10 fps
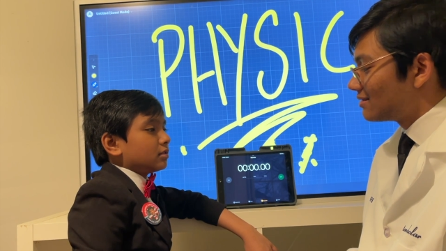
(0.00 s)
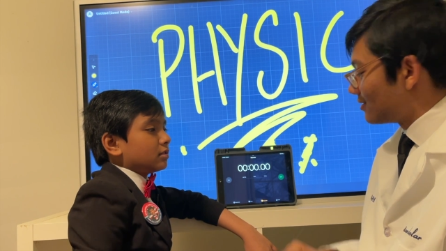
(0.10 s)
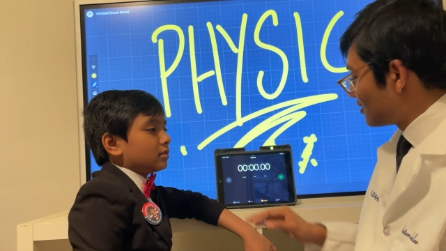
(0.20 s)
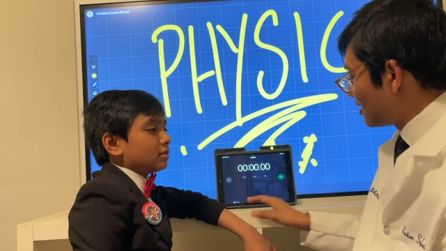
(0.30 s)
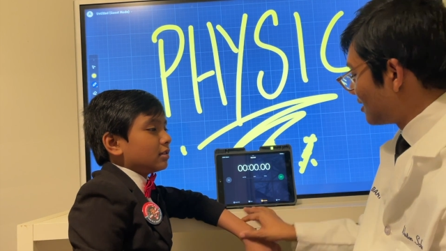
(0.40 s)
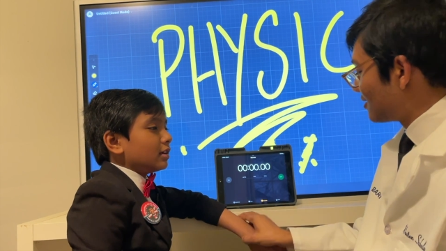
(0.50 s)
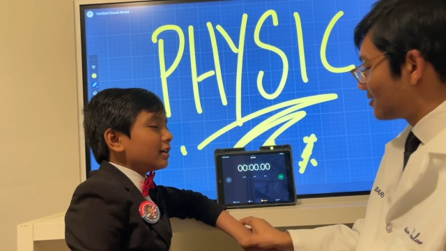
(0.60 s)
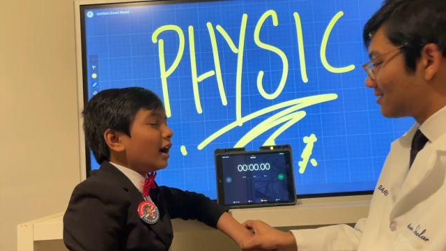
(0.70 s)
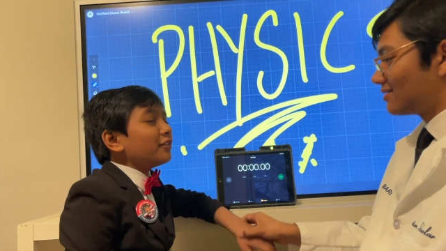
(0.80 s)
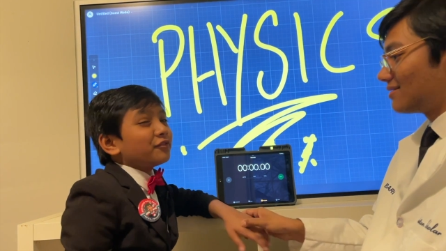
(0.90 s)
Speaker 1: Okay.
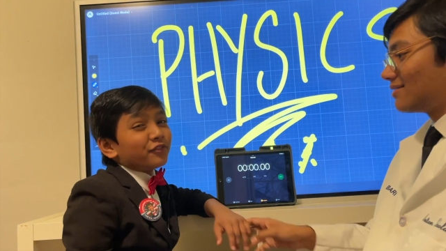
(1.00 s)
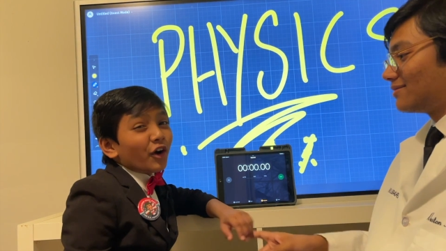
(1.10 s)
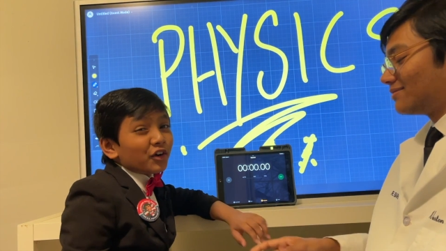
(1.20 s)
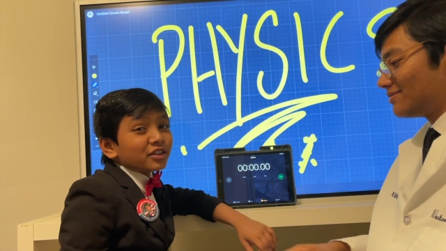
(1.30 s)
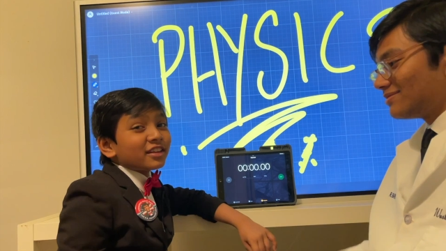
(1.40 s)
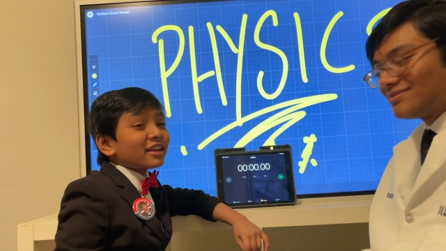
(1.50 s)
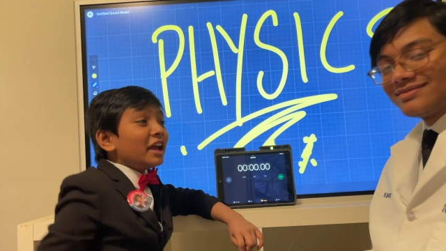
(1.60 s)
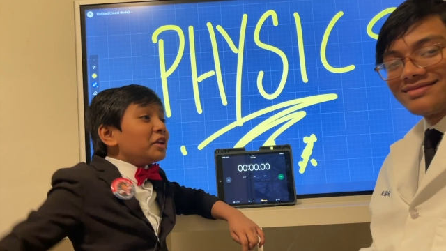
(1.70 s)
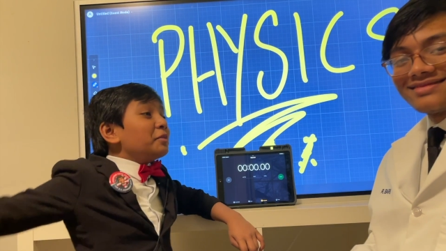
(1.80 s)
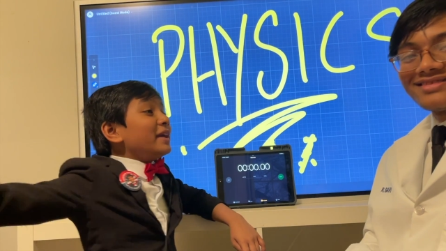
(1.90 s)
Convert?
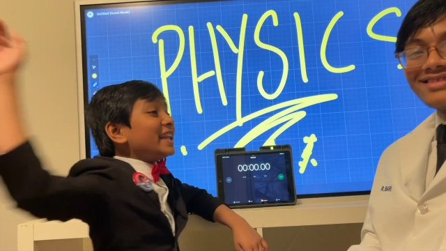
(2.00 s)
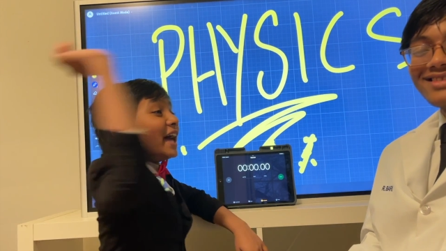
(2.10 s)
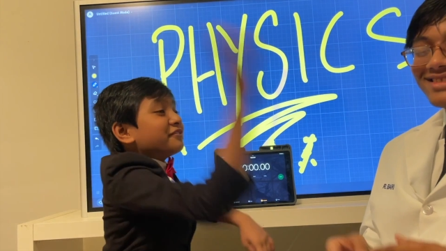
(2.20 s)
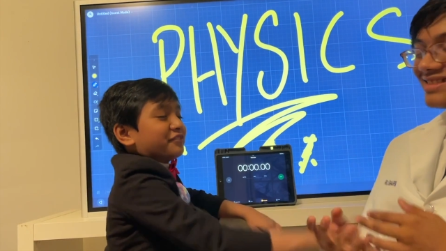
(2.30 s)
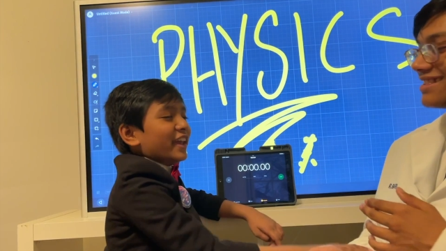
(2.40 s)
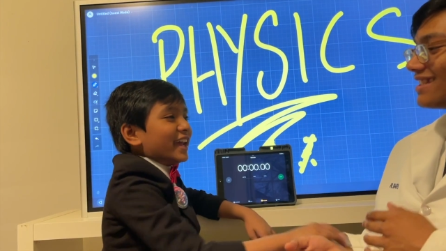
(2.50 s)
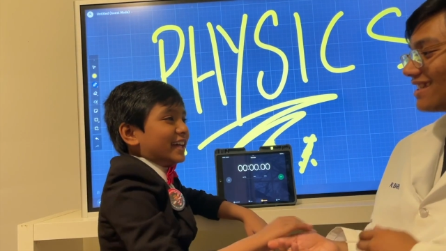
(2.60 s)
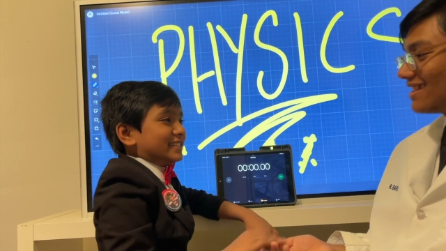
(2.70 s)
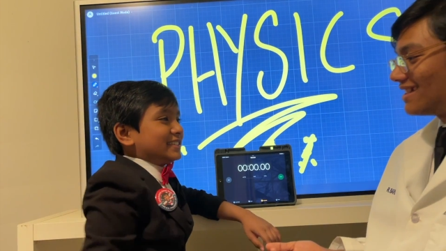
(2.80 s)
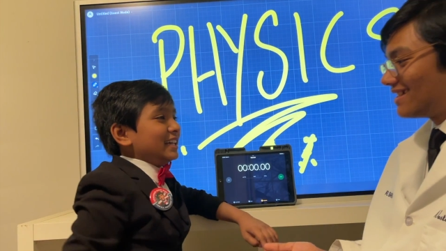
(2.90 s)
You mean
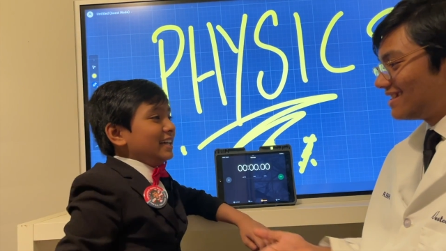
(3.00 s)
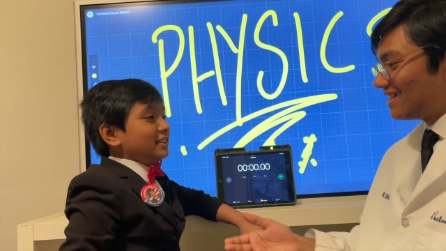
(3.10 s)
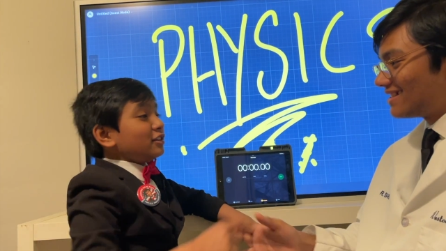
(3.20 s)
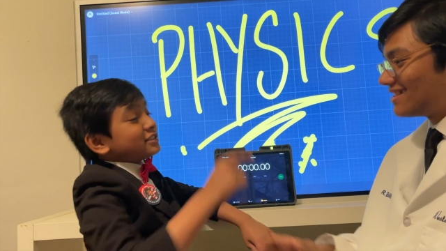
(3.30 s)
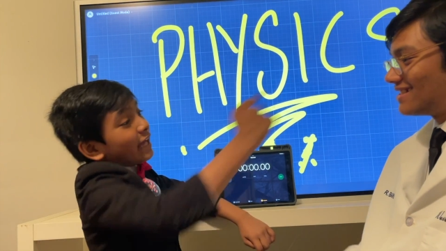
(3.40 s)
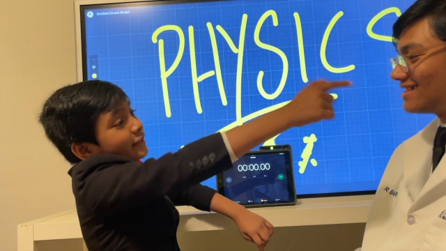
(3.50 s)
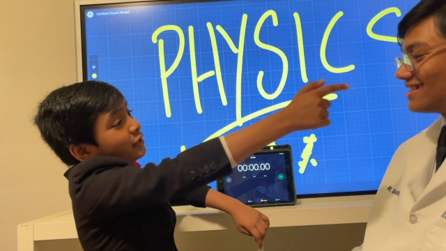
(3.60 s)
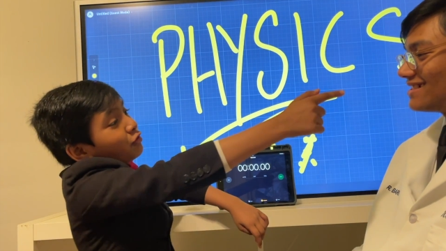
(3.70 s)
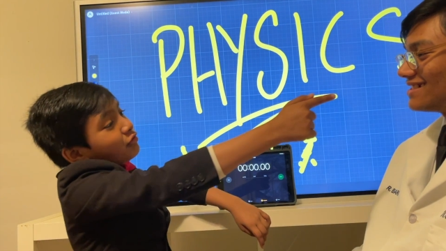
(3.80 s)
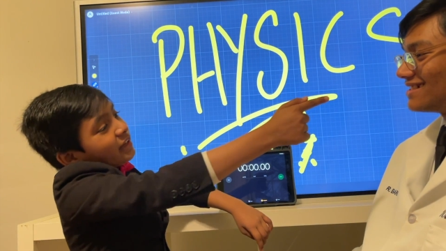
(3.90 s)
advance? Looks like
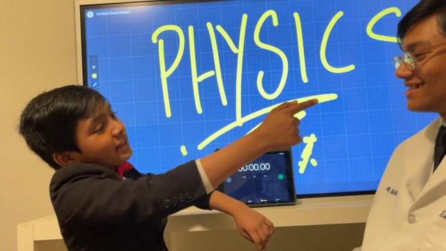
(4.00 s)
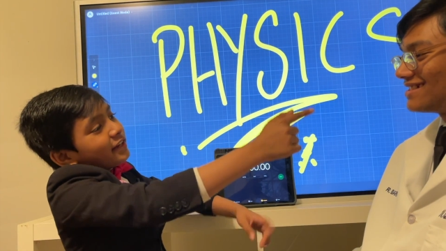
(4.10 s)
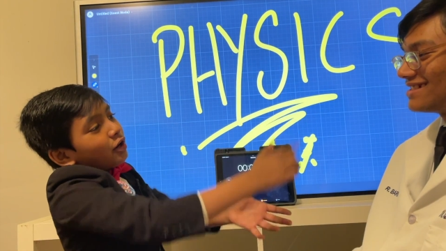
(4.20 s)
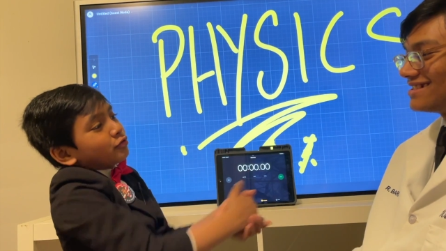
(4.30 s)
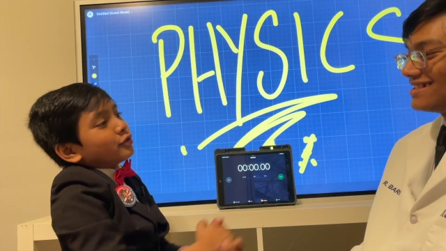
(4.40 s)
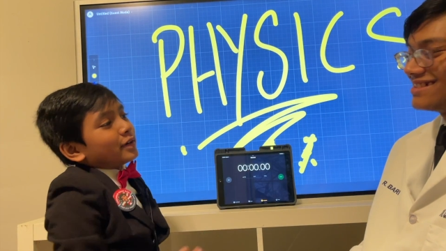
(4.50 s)
you need to go to